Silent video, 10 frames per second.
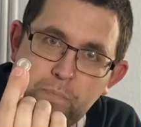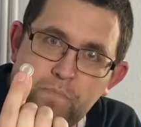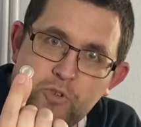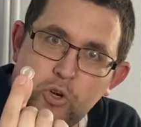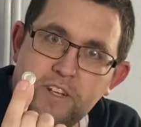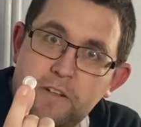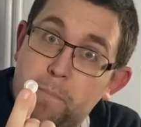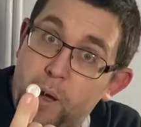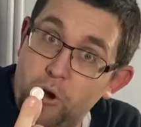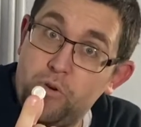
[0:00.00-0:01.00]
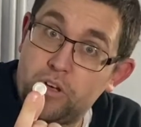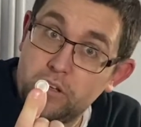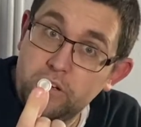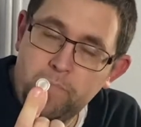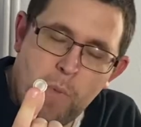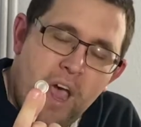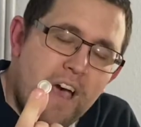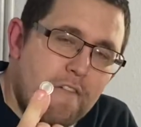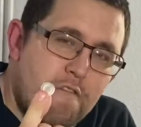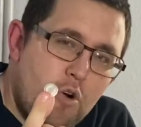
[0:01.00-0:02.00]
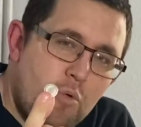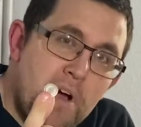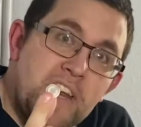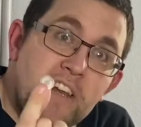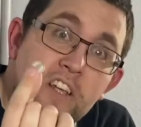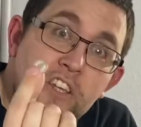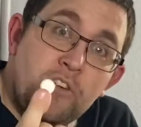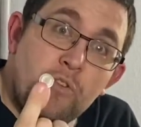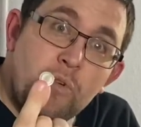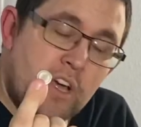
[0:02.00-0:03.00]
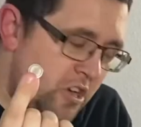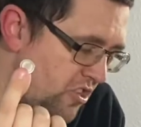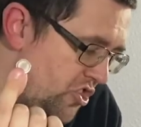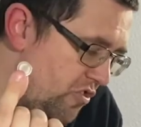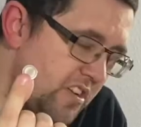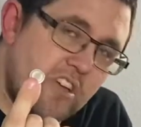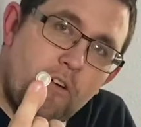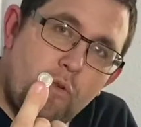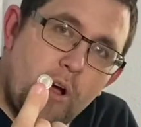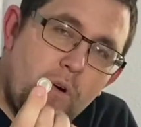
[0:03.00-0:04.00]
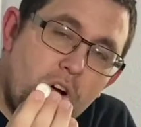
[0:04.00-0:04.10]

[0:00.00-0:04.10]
point token for when you construct a row or